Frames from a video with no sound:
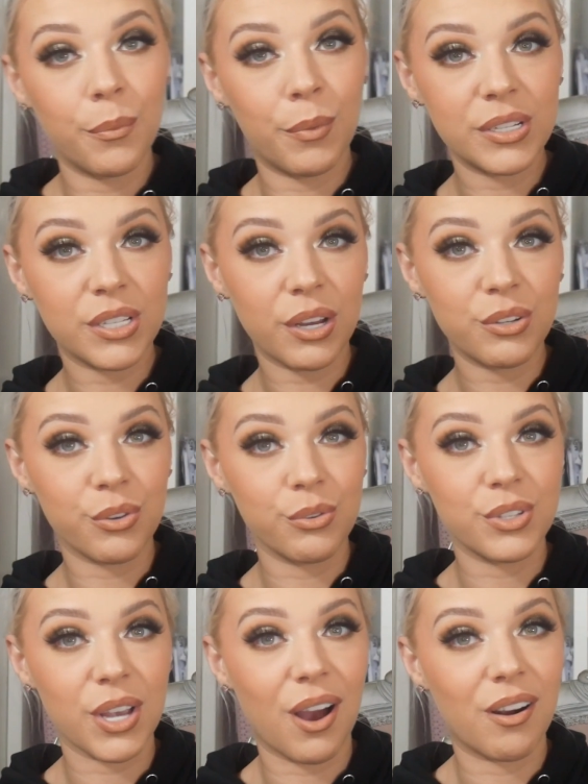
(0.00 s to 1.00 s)
My
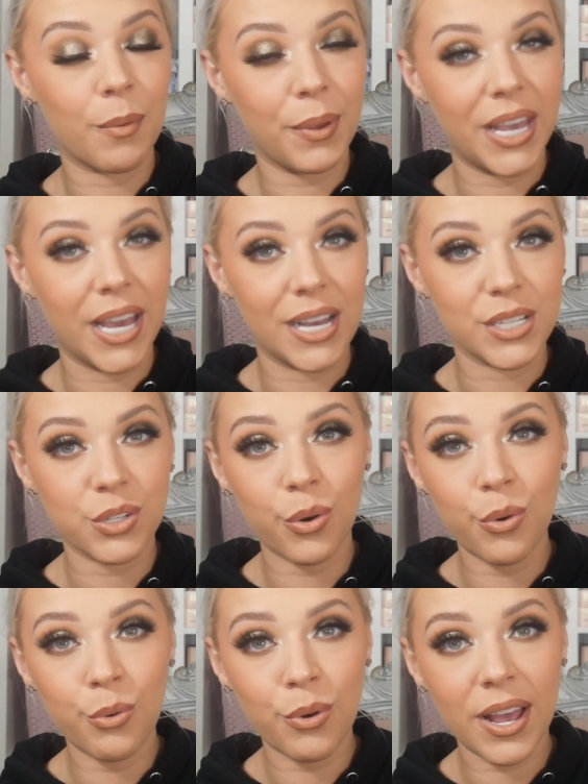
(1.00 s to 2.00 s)
socials are up here as
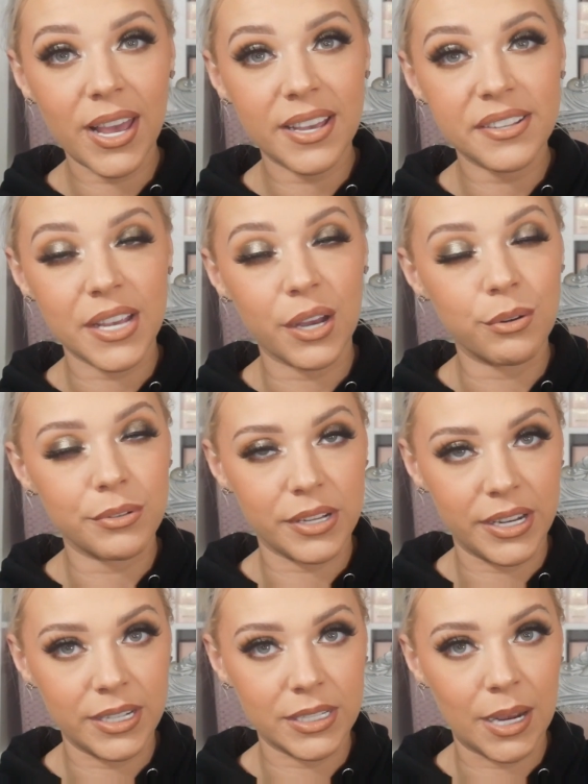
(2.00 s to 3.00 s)
always. They're
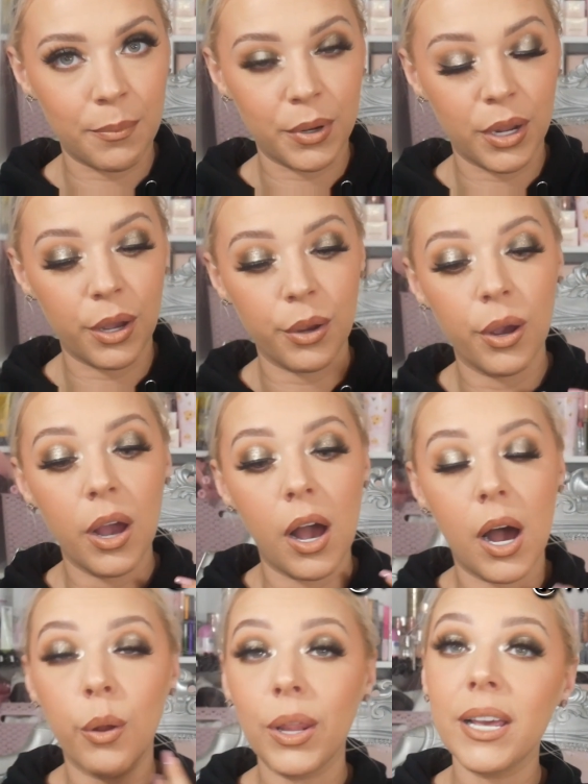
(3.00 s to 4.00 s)
also linked down below.
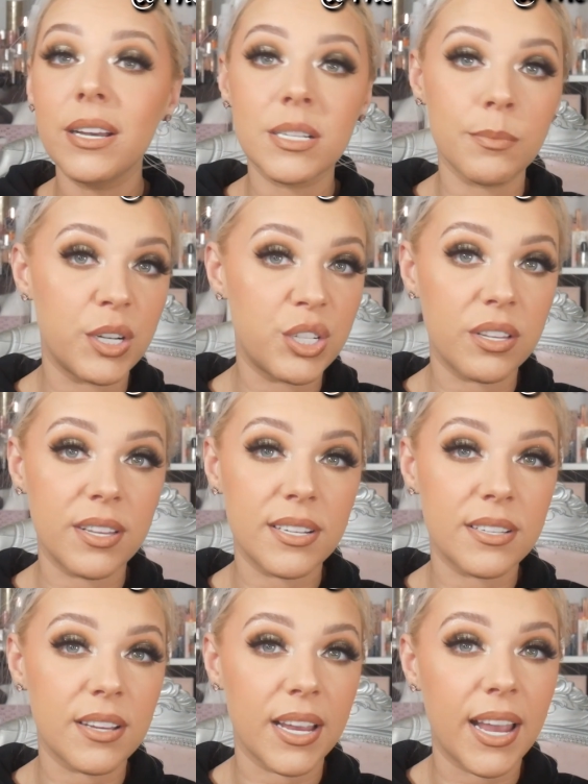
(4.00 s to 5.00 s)
I'll link as much of this
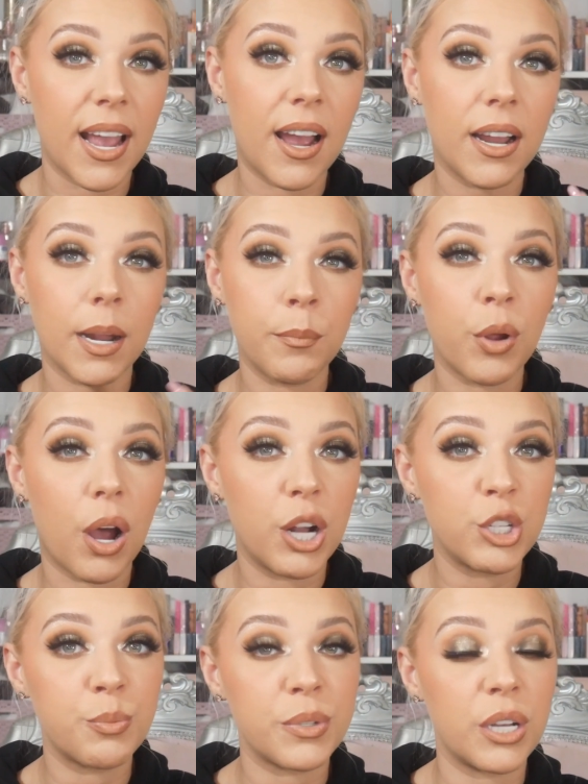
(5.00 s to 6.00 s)
as I can. I'm not one
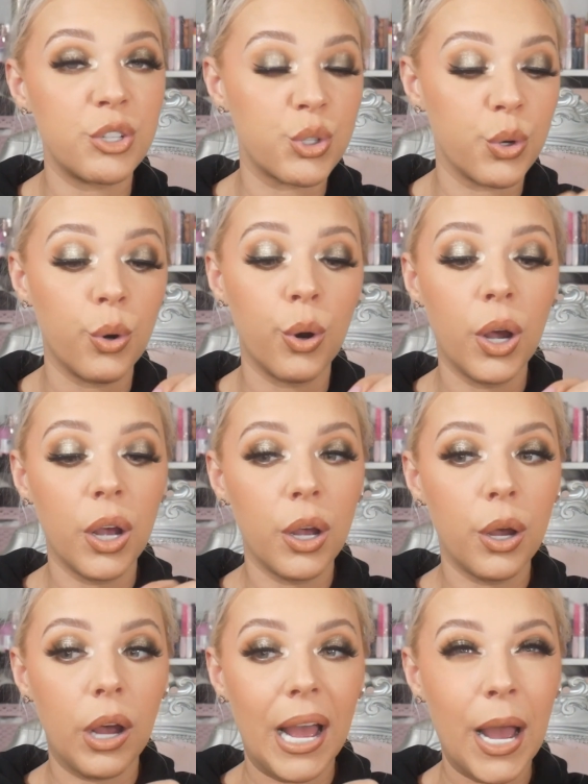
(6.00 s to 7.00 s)
hundred percent sure
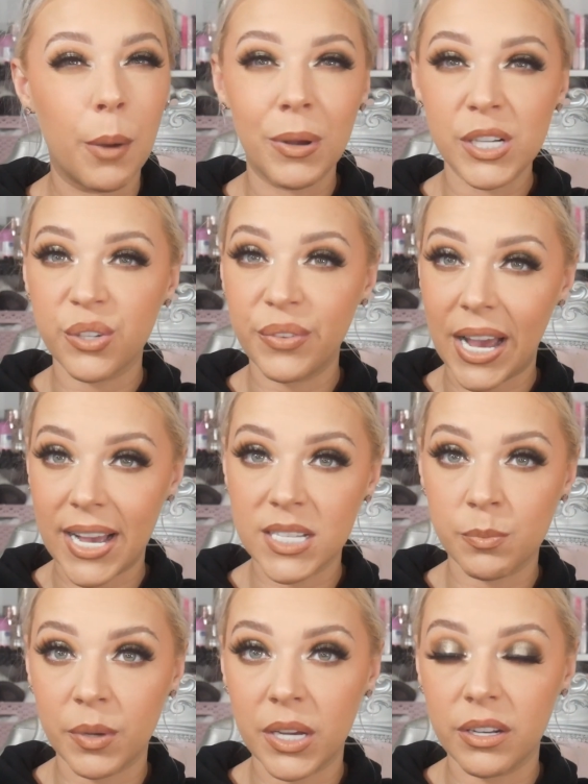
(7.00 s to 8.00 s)
how much of it
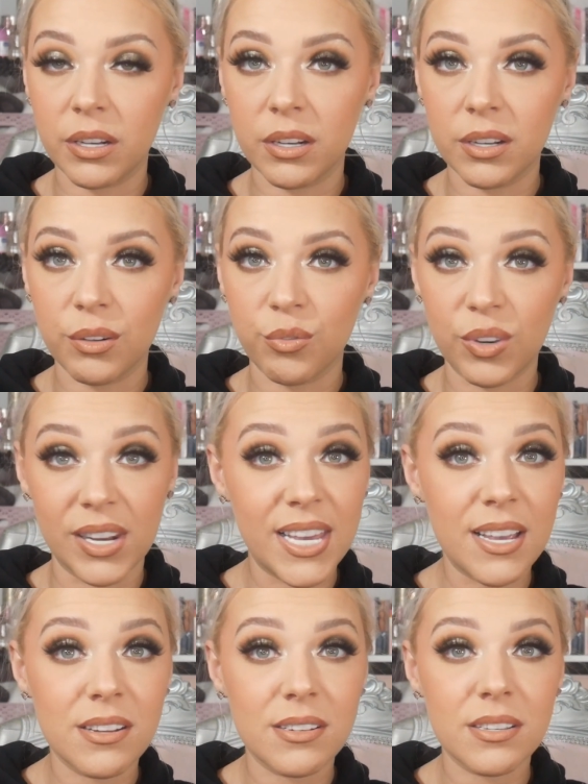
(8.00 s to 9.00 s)
has been
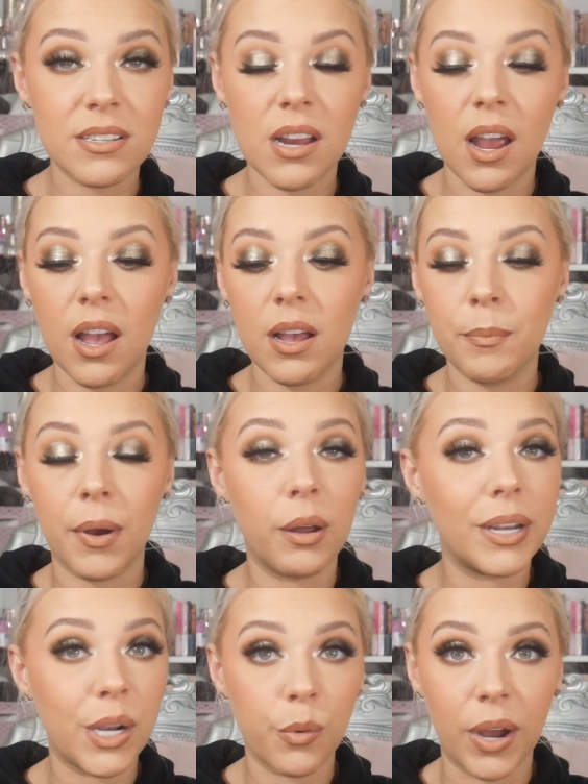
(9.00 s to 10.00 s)
released, but
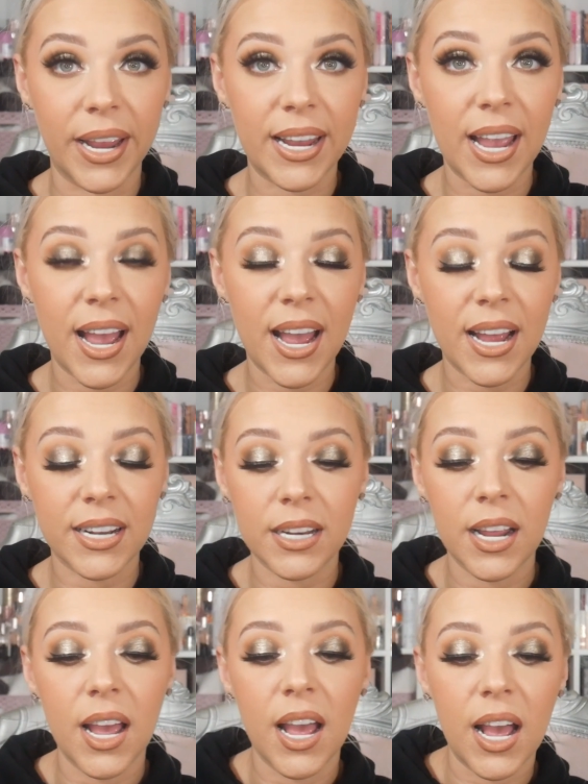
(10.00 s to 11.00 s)
I'll link what I can.
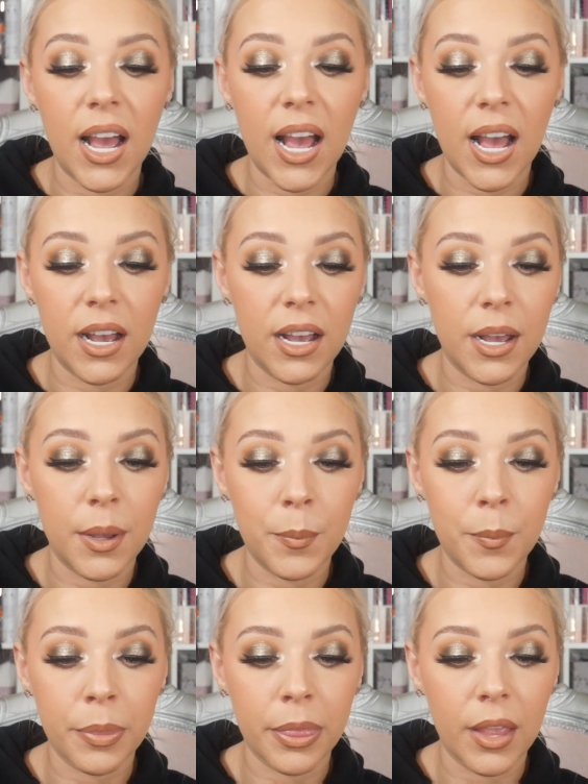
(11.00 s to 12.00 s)

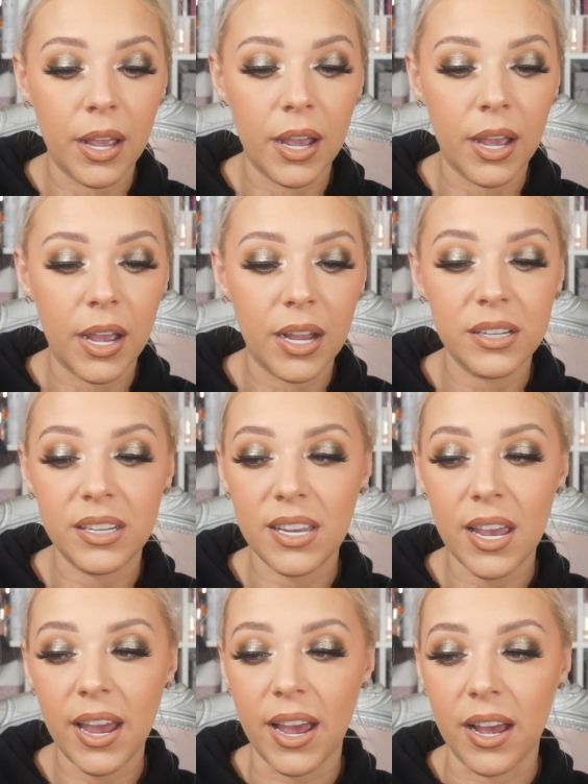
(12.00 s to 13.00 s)
Um, and
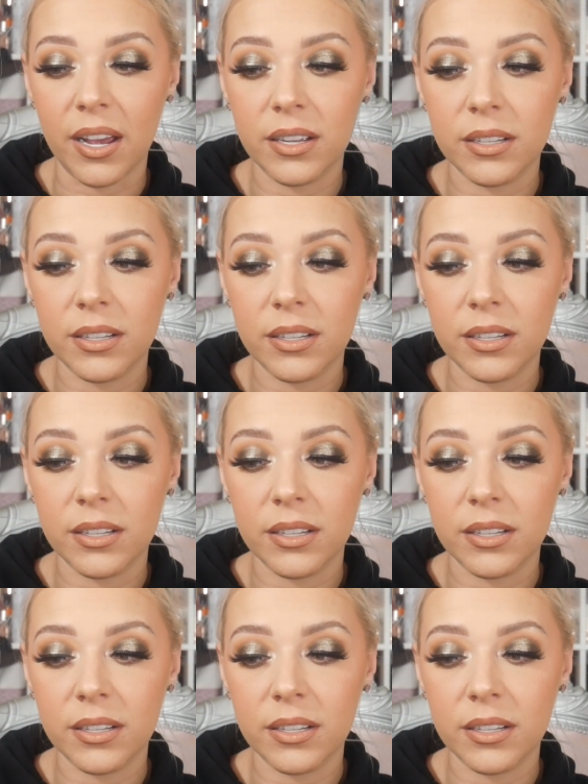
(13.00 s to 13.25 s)
yeah.